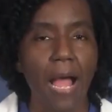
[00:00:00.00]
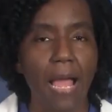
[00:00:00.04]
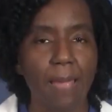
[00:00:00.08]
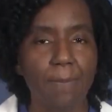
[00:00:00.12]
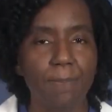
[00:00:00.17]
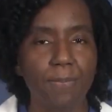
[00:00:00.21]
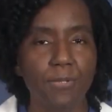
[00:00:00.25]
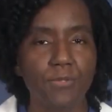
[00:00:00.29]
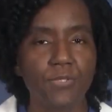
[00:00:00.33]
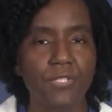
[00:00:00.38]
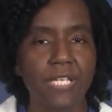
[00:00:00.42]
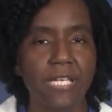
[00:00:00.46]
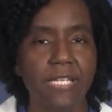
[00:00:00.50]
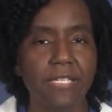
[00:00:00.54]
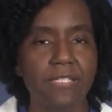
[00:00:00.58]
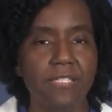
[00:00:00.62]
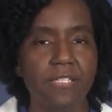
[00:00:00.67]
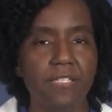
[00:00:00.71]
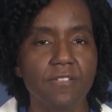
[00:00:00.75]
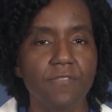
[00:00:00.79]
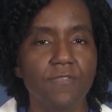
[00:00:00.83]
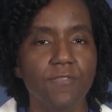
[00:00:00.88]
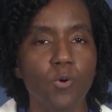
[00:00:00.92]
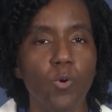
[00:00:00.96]

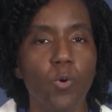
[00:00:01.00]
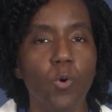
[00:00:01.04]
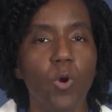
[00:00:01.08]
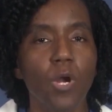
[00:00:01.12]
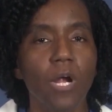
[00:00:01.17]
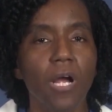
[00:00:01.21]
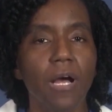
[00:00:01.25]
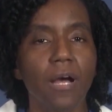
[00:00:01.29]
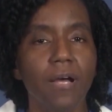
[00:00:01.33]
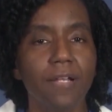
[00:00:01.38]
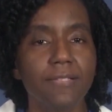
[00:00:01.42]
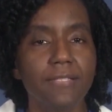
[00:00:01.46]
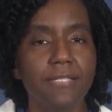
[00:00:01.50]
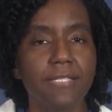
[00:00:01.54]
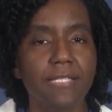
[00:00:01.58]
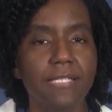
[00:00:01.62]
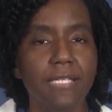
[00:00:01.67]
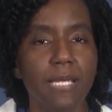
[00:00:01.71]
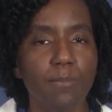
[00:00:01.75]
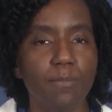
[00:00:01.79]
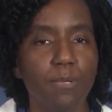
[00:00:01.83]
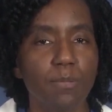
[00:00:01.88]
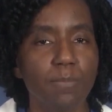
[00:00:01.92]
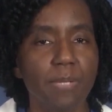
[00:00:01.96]
hypotensive or
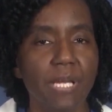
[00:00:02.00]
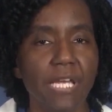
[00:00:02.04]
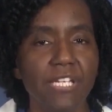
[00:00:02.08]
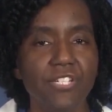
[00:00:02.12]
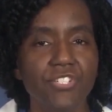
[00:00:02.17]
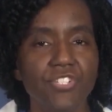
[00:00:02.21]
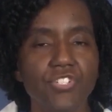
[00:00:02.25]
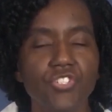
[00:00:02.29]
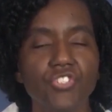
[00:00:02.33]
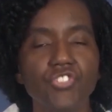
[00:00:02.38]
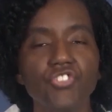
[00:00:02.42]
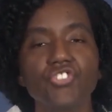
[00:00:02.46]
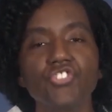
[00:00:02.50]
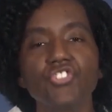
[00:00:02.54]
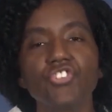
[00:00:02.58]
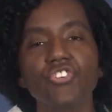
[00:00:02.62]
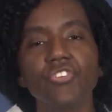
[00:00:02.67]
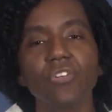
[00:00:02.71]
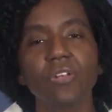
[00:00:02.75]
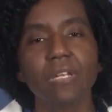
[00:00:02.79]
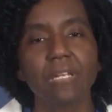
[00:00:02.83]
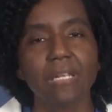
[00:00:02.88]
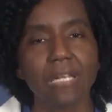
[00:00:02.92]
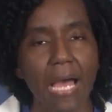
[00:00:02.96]
unstable patient
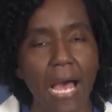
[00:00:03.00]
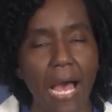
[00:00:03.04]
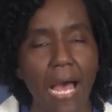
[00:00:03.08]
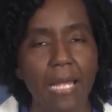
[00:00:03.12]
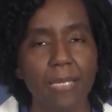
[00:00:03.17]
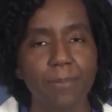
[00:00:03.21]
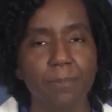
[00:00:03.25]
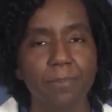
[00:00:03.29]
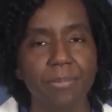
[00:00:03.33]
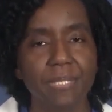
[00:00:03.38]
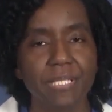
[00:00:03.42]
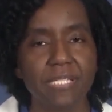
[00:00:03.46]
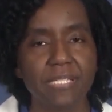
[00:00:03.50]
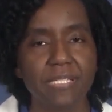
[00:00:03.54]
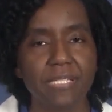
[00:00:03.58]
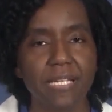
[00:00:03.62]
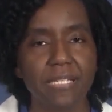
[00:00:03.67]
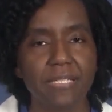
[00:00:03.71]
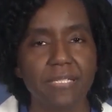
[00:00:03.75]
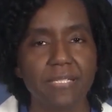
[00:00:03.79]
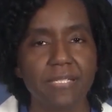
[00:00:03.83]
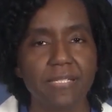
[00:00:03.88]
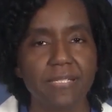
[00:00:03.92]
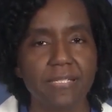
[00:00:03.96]
should not be
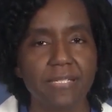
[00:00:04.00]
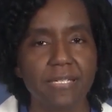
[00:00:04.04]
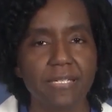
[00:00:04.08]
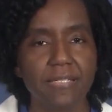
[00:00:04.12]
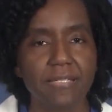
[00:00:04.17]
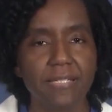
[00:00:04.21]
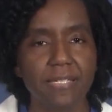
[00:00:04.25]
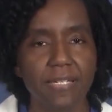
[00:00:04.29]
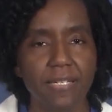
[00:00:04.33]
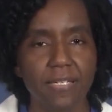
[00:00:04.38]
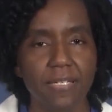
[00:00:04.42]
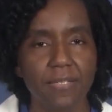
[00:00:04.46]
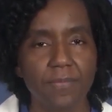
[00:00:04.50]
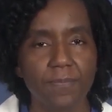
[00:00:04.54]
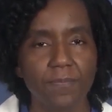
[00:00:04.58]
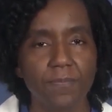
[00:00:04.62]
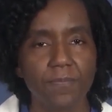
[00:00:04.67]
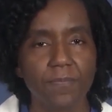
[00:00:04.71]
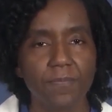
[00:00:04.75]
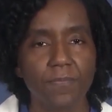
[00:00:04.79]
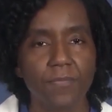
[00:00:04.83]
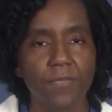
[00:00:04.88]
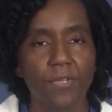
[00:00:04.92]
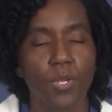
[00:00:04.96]
sent to CT.
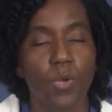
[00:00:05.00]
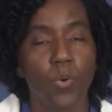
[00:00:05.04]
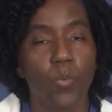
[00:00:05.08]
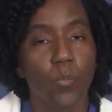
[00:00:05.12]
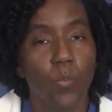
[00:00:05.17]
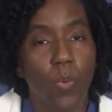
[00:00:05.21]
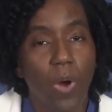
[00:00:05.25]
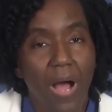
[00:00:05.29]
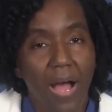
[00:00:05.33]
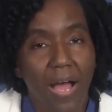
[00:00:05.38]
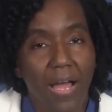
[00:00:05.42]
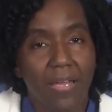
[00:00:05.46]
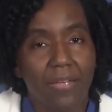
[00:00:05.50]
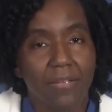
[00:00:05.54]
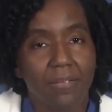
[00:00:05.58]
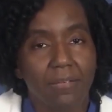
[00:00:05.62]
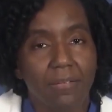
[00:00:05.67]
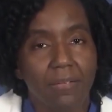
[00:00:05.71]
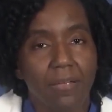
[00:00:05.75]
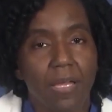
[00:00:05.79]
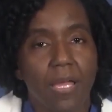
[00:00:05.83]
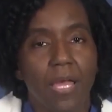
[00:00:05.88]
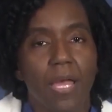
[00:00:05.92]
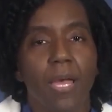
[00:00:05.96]

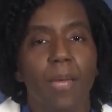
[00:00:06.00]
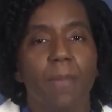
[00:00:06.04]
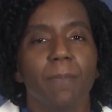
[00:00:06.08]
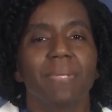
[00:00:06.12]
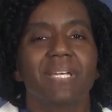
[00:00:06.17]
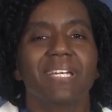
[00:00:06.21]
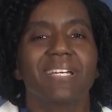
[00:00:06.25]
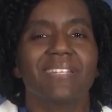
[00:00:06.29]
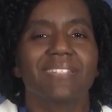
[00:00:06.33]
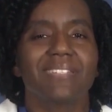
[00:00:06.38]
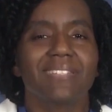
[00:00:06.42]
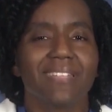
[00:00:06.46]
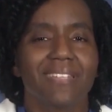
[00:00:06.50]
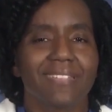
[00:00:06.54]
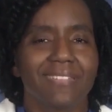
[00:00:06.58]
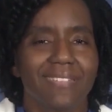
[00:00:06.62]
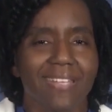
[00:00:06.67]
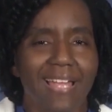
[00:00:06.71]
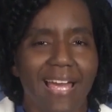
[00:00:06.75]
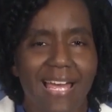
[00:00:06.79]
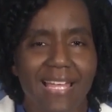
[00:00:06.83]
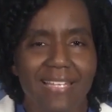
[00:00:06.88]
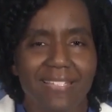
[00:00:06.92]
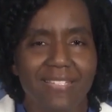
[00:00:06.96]
Why? because the
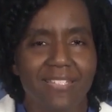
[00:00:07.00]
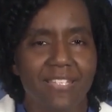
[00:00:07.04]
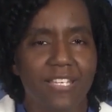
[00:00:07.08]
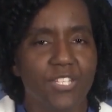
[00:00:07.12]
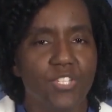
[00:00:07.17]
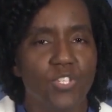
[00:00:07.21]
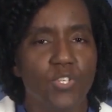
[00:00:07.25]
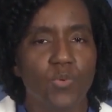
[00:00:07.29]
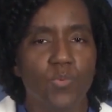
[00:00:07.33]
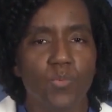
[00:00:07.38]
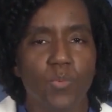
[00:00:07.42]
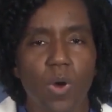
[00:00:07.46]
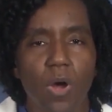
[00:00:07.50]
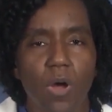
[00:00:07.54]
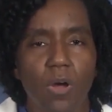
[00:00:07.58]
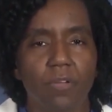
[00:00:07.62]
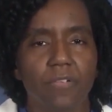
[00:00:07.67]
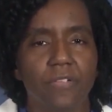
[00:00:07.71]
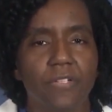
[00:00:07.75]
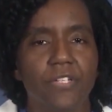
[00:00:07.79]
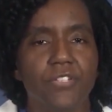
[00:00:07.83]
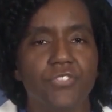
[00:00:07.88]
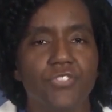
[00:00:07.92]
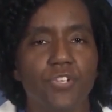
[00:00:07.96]
last thing you
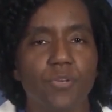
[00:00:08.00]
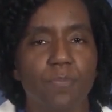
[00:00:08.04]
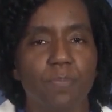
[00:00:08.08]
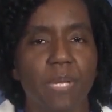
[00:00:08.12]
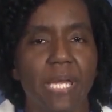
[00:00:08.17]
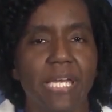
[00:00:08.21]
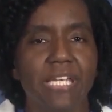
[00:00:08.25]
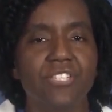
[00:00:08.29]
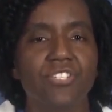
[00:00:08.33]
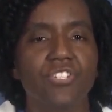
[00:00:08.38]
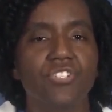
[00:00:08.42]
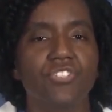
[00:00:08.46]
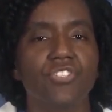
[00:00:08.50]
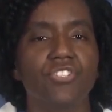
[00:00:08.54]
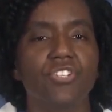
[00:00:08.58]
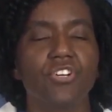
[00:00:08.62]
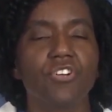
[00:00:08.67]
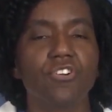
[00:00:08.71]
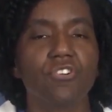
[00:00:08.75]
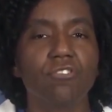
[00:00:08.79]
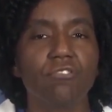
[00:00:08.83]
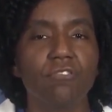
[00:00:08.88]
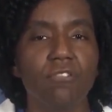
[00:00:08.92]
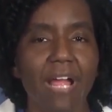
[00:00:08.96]
want is your patient
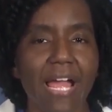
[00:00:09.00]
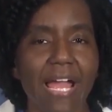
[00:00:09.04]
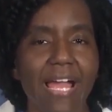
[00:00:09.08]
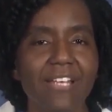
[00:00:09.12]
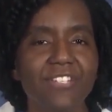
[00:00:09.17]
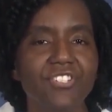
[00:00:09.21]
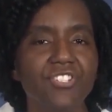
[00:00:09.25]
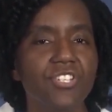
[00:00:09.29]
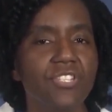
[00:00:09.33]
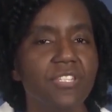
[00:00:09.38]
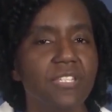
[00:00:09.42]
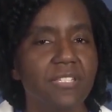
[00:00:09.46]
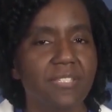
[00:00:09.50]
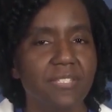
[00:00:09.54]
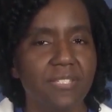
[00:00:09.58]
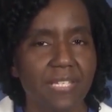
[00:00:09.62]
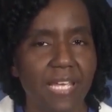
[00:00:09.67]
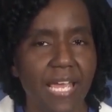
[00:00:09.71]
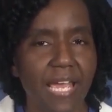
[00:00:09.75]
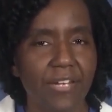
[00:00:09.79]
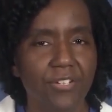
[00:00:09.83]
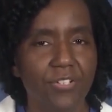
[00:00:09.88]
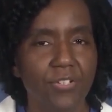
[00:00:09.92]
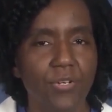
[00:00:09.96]
to crash in the
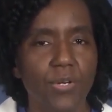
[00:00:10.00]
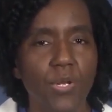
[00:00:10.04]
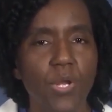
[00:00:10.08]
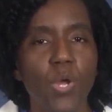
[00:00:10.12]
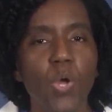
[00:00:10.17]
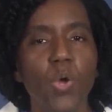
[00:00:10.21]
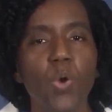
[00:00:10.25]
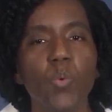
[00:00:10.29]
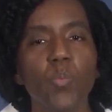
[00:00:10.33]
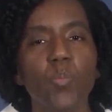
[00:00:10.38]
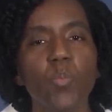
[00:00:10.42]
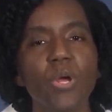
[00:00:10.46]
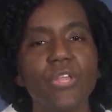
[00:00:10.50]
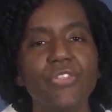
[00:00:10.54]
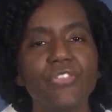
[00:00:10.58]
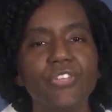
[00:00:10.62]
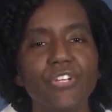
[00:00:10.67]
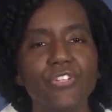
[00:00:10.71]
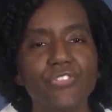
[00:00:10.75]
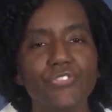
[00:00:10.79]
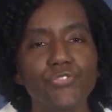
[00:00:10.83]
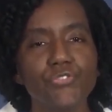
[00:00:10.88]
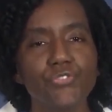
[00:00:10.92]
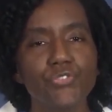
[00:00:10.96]
scanner when
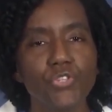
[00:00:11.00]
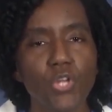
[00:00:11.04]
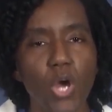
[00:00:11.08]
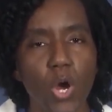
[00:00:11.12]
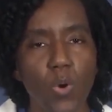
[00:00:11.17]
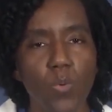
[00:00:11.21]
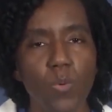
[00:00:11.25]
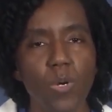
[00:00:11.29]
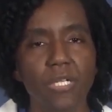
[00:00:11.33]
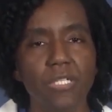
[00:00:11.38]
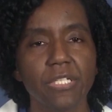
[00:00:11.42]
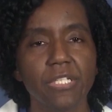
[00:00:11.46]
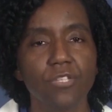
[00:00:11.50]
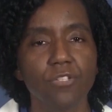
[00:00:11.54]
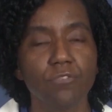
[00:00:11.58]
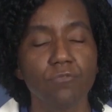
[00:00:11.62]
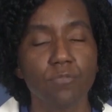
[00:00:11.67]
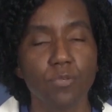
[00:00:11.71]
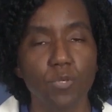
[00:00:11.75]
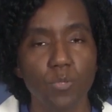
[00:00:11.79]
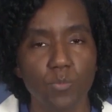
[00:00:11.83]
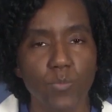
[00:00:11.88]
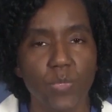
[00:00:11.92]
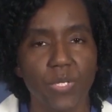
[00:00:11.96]
there's no one in the
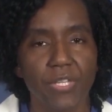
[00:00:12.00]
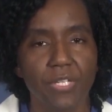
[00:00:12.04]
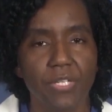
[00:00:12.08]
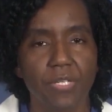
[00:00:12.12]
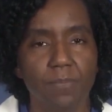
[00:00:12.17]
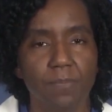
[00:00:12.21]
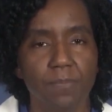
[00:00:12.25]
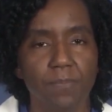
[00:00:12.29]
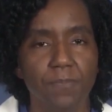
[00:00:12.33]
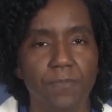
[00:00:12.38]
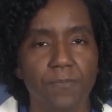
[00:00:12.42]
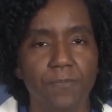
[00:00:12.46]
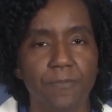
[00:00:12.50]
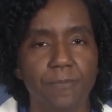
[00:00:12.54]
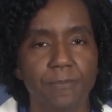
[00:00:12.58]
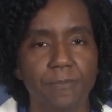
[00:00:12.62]
room with him.